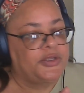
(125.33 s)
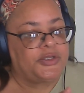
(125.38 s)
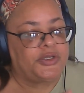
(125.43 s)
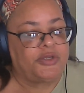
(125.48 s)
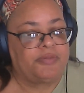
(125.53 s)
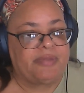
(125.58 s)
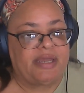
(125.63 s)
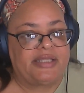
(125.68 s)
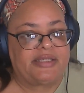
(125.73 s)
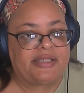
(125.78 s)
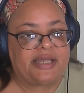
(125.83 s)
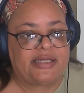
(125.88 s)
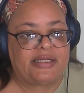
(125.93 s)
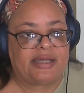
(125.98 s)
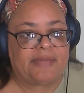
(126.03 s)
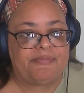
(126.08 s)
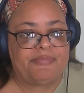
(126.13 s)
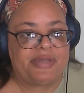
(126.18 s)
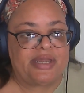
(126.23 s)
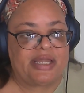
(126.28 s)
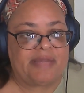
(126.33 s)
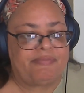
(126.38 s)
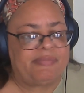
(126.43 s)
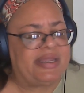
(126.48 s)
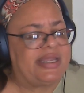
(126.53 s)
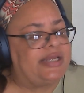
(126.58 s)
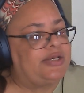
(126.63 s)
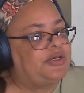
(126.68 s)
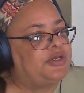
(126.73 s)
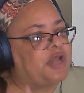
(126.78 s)
You may think I'm being
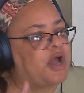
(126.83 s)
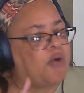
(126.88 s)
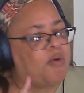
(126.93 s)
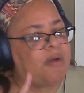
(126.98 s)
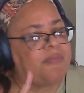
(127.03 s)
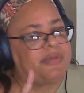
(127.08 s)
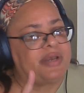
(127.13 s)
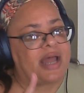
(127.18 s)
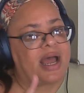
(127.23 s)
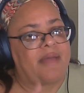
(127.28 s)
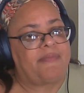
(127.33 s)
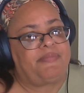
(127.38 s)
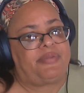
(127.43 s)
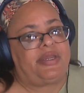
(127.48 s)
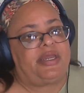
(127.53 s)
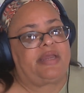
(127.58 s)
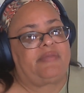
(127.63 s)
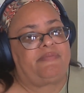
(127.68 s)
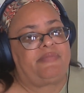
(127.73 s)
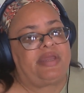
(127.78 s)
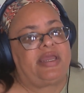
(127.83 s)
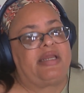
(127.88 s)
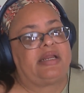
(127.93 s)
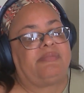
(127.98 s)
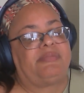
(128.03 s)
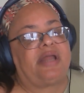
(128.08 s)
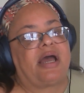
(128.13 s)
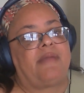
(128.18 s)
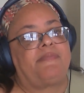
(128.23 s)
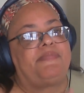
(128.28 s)
mean. No, I'm not being mean.
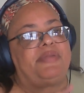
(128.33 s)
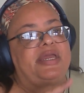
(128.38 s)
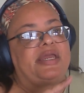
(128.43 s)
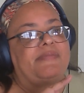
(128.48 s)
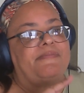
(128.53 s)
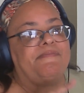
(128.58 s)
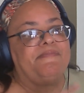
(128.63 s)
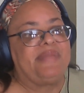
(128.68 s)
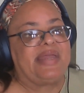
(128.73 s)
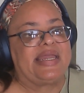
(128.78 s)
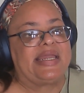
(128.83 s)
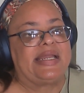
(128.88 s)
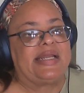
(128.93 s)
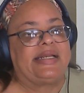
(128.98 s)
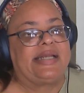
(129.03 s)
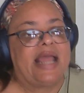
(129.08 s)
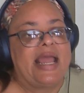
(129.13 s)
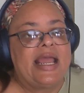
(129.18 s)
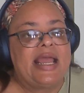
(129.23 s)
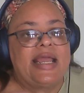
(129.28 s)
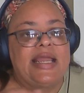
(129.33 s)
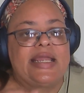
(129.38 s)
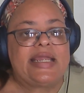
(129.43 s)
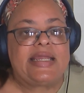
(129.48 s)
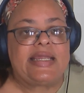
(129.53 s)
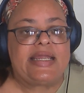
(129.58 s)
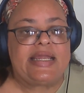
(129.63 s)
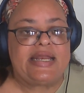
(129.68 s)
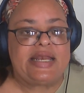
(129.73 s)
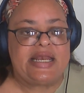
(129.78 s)
I'm not being mean
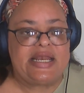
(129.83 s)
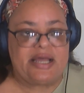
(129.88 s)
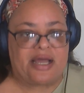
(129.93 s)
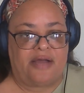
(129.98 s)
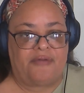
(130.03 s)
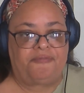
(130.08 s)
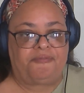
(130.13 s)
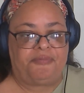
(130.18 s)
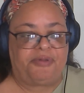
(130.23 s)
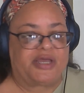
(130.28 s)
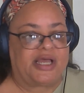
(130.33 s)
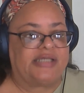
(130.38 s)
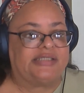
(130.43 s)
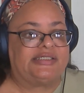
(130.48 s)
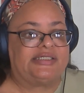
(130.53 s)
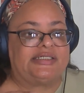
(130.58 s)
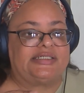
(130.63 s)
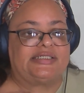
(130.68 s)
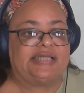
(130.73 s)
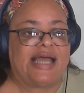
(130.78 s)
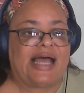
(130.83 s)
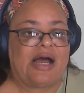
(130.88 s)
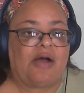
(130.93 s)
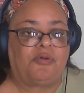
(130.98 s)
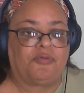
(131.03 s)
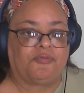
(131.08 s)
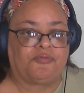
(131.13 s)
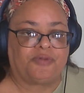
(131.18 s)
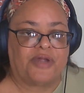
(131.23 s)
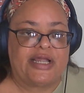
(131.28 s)
enough because this is
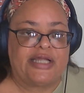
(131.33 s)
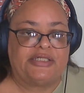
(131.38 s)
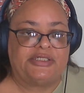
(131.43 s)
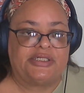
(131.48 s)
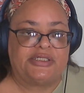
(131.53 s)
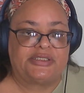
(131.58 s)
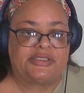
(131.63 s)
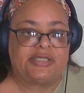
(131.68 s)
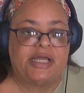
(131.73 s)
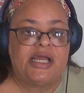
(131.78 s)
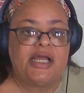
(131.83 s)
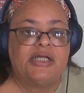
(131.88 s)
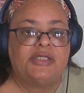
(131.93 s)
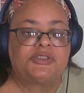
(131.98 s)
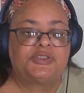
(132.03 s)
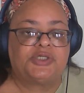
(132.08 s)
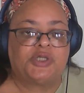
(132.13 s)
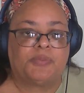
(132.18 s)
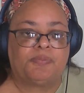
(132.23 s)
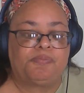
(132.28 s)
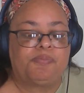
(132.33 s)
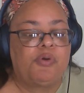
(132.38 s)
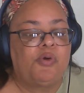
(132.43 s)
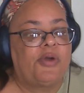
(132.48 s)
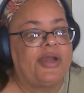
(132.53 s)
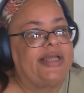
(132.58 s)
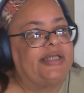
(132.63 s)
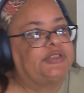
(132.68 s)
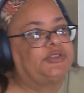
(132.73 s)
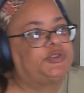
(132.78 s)
outrageous to the
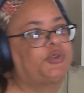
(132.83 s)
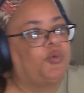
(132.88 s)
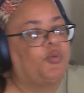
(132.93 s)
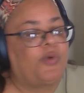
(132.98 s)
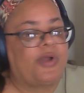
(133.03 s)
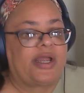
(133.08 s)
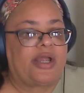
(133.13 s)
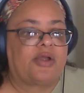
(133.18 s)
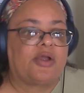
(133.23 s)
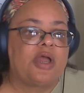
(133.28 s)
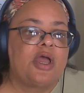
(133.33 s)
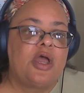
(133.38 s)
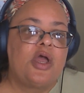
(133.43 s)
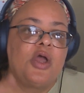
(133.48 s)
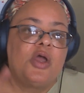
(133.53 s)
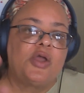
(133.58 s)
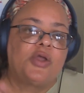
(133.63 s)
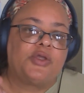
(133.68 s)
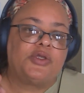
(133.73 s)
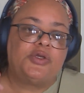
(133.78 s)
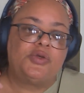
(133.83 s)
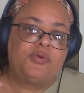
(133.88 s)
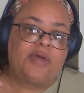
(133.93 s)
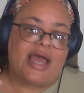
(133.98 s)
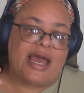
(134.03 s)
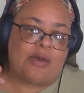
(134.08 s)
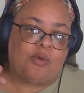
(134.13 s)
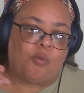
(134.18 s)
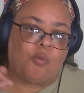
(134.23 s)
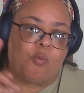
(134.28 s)
point to where you
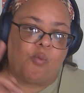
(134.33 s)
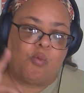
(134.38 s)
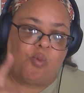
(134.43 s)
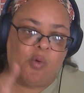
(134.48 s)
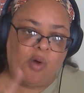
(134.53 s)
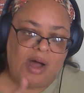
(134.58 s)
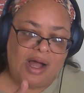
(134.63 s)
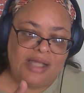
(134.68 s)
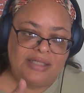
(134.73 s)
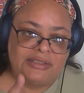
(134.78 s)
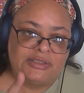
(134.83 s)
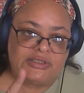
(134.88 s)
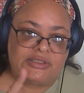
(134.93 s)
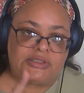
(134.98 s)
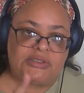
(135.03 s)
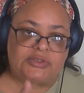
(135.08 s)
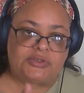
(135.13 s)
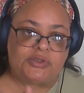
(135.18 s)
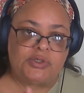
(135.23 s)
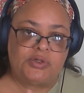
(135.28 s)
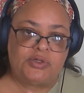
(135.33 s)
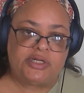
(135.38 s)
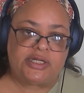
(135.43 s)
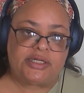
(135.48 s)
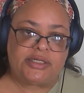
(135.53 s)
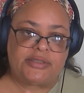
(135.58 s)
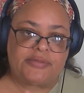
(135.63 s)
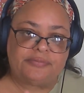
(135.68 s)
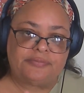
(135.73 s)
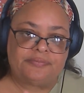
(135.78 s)
had one
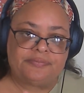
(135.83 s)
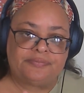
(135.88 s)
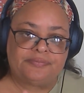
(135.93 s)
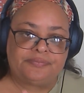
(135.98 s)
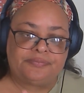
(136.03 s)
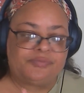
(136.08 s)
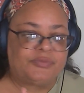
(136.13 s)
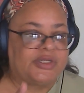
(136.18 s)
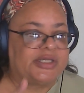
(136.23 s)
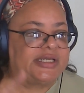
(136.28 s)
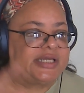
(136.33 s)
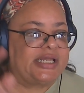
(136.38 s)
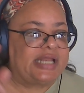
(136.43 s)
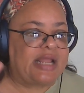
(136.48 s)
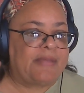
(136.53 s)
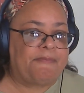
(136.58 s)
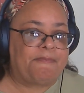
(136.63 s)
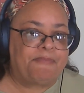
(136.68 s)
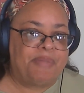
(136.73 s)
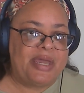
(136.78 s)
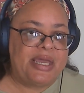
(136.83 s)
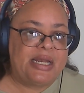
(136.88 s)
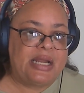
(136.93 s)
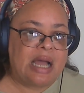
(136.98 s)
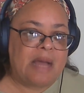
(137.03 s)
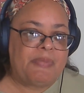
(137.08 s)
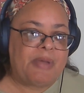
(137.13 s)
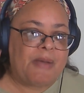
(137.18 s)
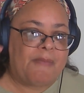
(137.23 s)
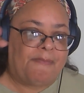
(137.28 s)
student getting beat
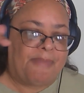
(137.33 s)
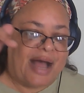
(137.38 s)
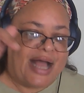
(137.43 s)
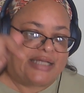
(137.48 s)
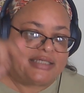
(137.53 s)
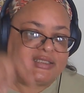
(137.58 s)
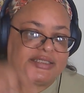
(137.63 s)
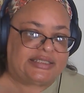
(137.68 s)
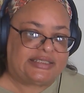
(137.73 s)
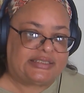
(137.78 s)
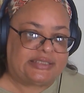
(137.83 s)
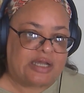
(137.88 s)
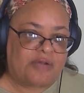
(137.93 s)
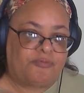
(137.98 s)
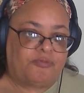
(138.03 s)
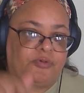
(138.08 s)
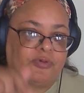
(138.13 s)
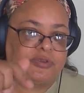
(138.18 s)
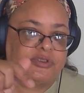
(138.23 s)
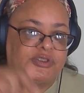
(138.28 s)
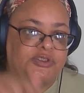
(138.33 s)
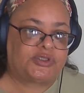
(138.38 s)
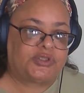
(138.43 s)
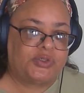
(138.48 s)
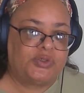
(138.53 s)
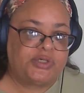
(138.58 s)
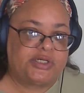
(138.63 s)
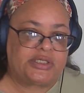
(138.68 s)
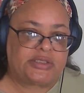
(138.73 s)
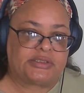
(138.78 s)
up by several
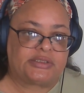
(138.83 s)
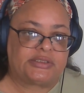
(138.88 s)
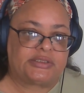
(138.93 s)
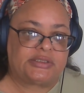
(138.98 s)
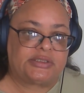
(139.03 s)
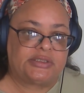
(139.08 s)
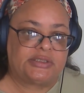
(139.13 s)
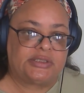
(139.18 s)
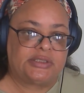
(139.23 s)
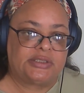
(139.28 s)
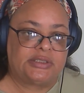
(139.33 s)
students.